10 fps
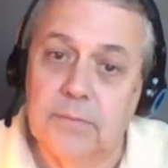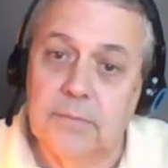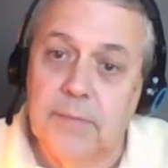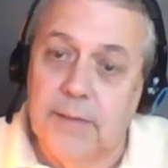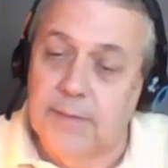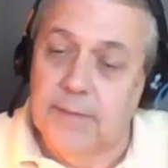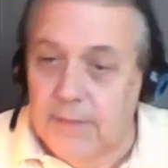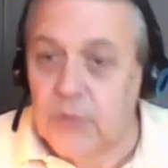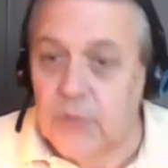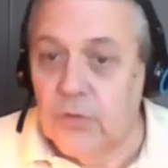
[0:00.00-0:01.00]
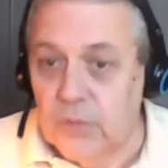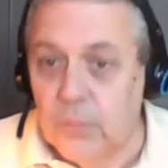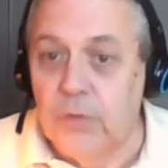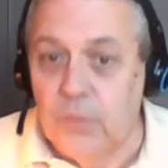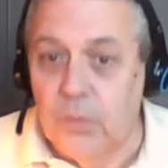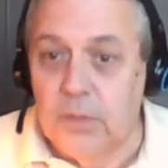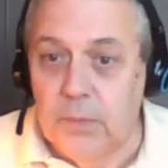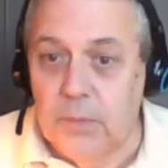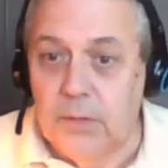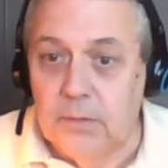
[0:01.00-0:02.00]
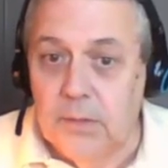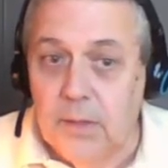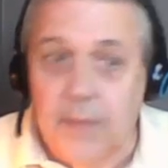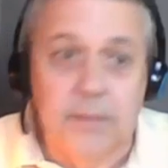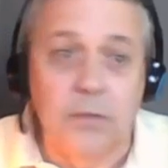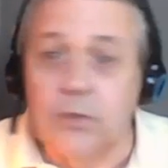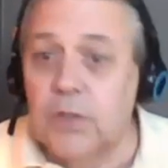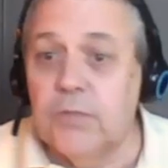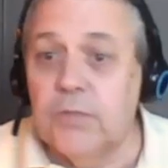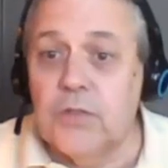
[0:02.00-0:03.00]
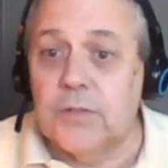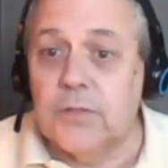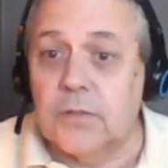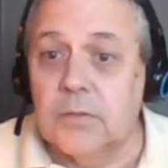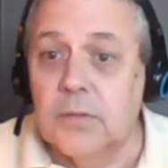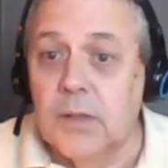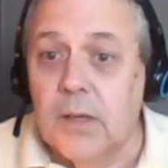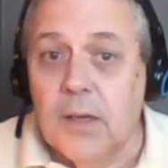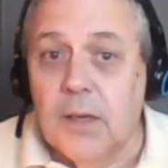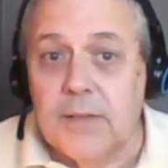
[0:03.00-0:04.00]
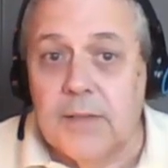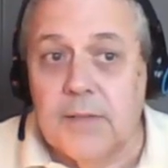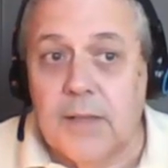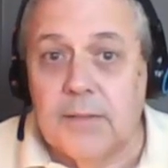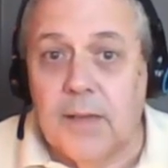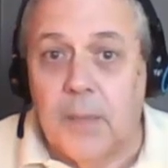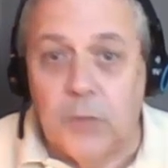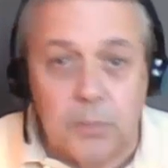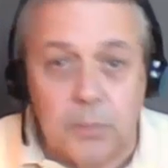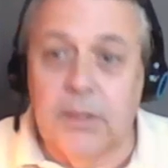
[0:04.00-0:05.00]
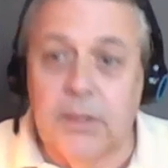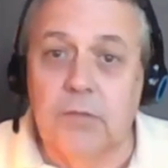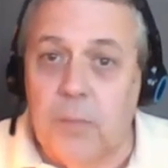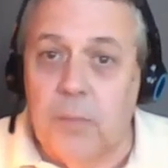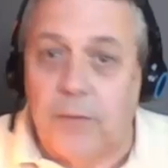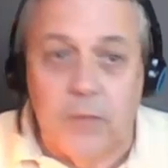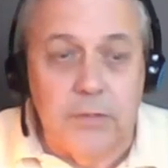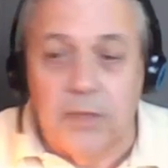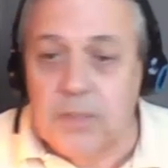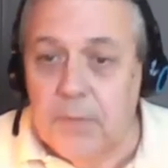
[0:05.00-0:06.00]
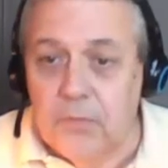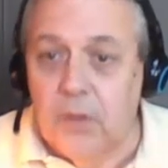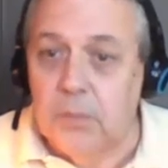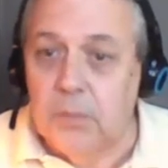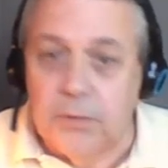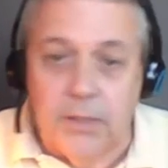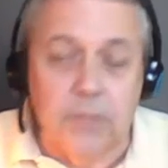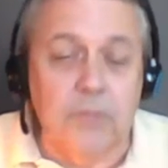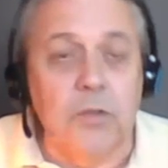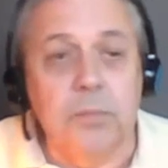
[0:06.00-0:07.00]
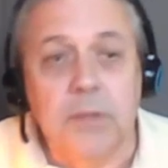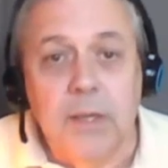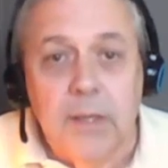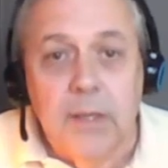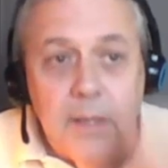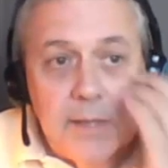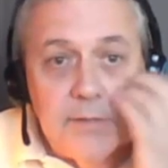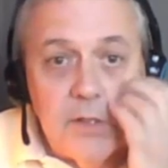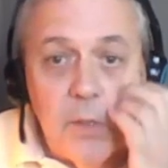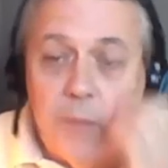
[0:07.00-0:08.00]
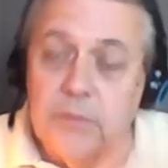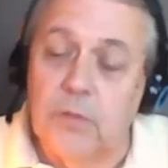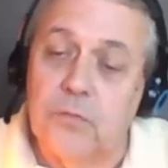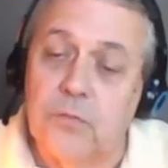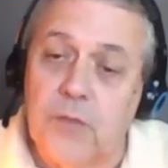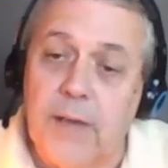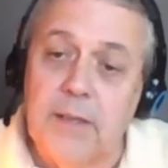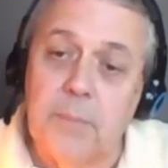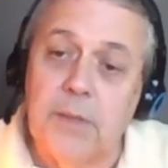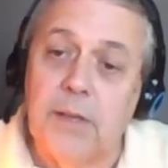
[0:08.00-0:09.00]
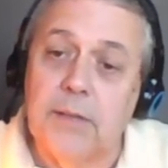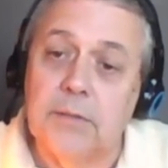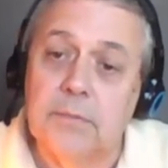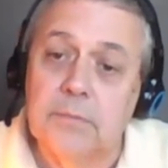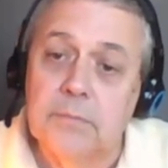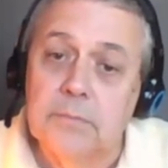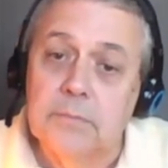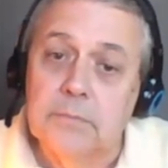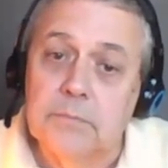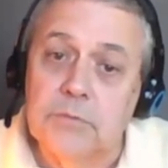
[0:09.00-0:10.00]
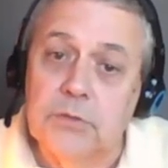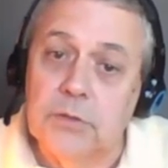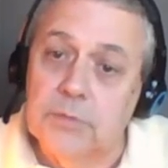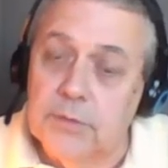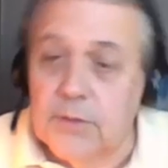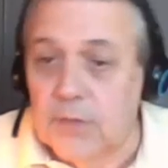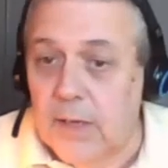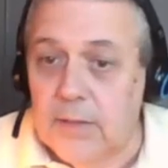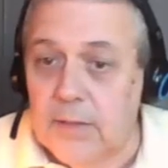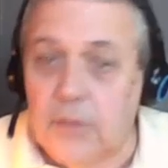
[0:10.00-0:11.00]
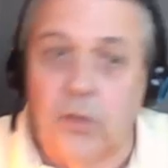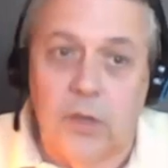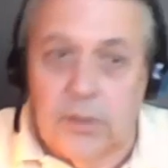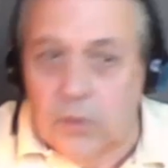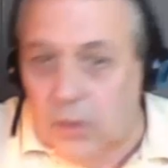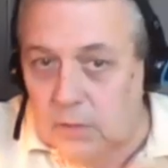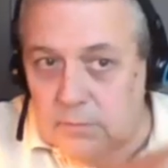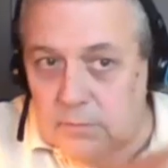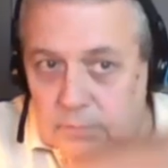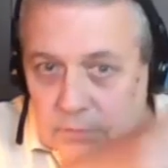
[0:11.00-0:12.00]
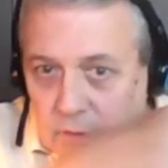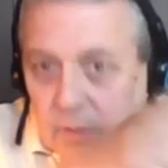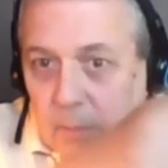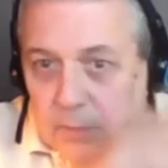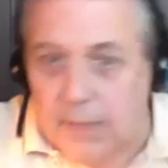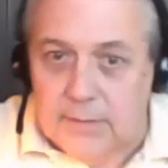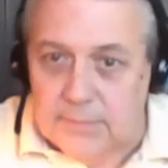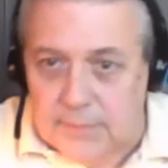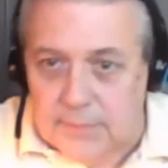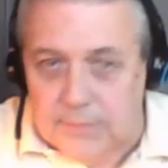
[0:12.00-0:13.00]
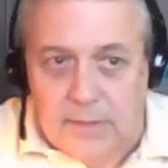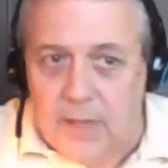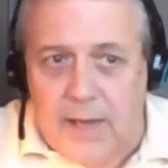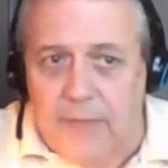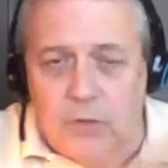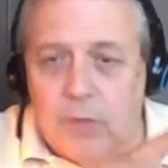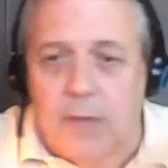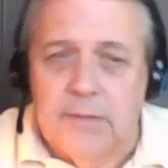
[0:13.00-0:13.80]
and get you to where you want to be. I said, those are your 3 choices. I said, I'm going to put together a group. I've never done this before. I'm going to put together a group. I said, you have until Friday at midnight to decide, and you're going to call your upline, because I said, I have no